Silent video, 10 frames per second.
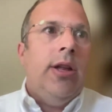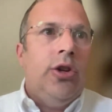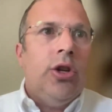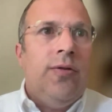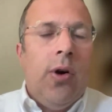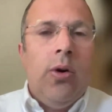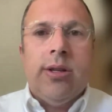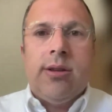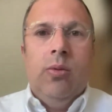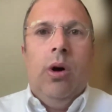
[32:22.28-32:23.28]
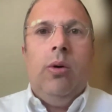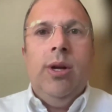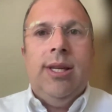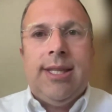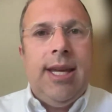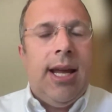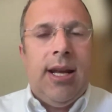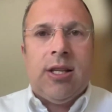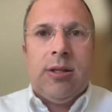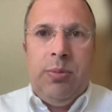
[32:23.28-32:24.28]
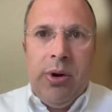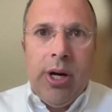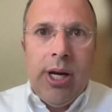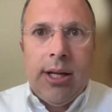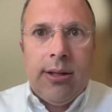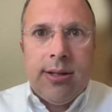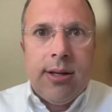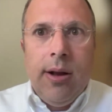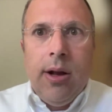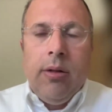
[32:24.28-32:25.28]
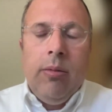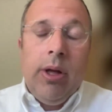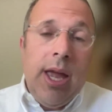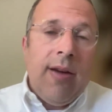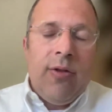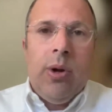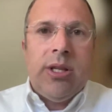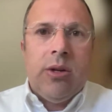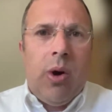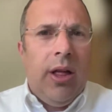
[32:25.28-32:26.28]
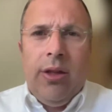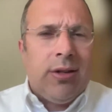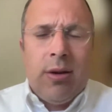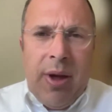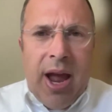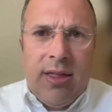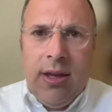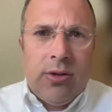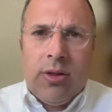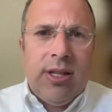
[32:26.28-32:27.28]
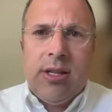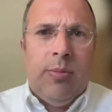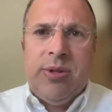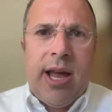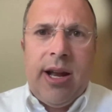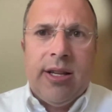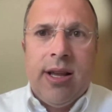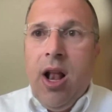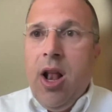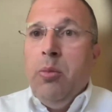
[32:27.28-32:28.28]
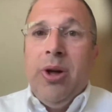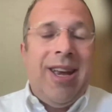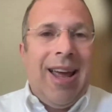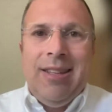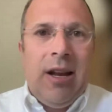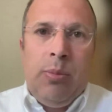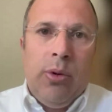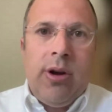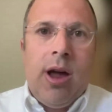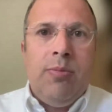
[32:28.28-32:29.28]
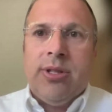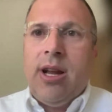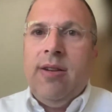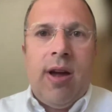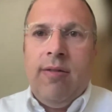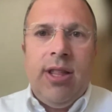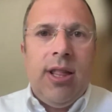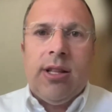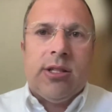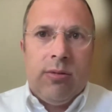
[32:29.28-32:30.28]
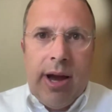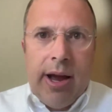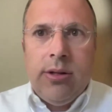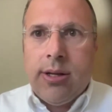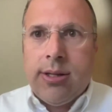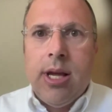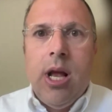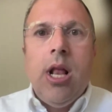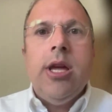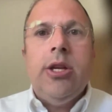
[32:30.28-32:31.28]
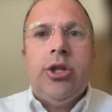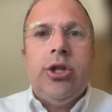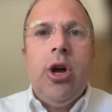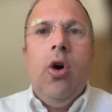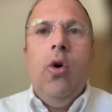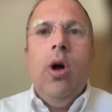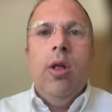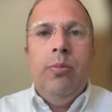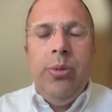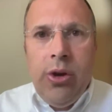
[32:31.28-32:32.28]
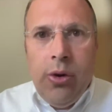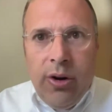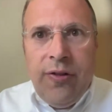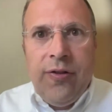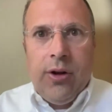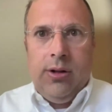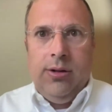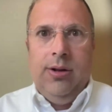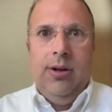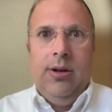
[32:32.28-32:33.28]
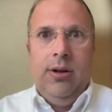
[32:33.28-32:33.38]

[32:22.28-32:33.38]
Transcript: and you just focus on what we see and experience, well, yeah, every once in a while there are some bad things or things that upset us, but 99.9% of everything that surrounds us is so beautiful.